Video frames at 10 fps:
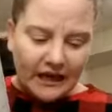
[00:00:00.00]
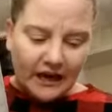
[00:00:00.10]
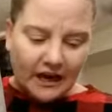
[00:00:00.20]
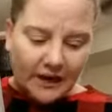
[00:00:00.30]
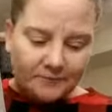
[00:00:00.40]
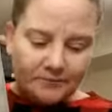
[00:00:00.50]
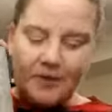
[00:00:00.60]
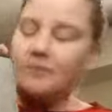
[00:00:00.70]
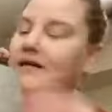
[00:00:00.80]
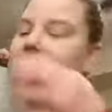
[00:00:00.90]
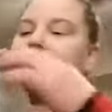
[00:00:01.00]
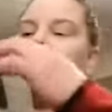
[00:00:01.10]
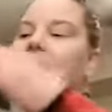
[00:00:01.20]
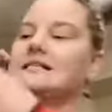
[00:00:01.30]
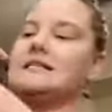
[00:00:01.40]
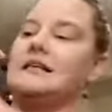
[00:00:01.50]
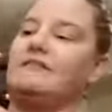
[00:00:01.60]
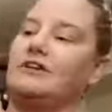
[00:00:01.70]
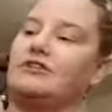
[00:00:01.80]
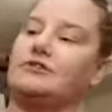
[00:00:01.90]
But it still has the same
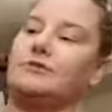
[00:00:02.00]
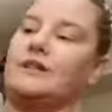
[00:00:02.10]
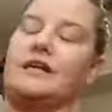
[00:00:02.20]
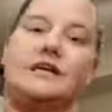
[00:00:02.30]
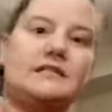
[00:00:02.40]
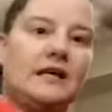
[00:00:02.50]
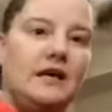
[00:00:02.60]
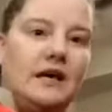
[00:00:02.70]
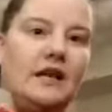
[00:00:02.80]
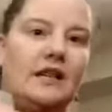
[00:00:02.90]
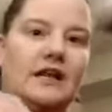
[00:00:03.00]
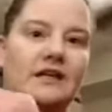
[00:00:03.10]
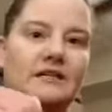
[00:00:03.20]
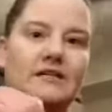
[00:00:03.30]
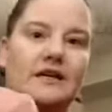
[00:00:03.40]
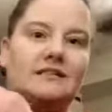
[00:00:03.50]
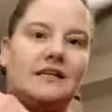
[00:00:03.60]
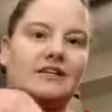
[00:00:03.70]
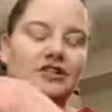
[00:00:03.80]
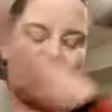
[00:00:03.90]
features with these and
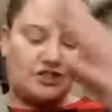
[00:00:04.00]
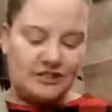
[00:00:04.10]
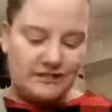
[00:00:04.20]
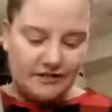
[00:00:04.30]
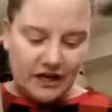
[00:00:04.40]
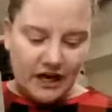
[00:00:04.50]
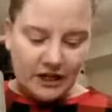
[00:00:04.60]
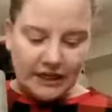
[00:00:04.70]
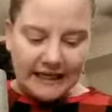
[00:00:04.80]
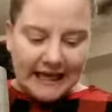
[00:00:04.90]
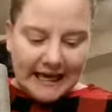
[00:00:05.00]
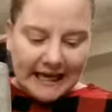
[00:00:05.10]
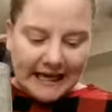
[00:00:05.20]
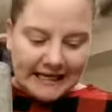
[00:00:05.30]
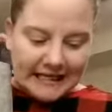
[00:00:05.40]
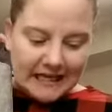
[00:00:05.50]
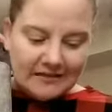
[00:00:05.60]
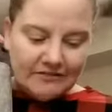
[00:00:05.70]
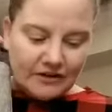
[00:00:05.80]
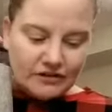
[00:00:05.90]
such. It's just different color. And again,
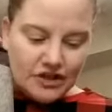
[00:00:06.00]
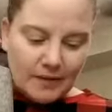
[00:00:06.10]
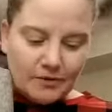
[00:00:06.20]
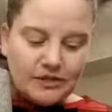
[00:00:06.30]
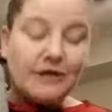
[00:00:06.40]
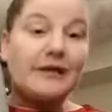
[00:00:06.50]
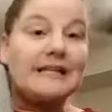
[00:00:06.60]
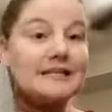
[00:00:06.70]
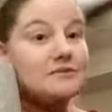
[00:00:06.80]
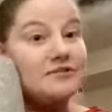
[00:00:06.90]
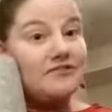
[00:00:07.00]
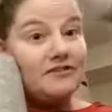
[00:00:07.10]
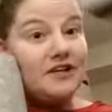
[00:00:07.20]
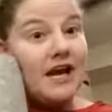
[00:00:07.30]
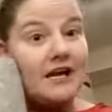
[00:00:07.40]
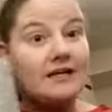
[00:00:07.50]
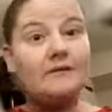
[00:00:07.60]
felt shopper tote, and this one's $58.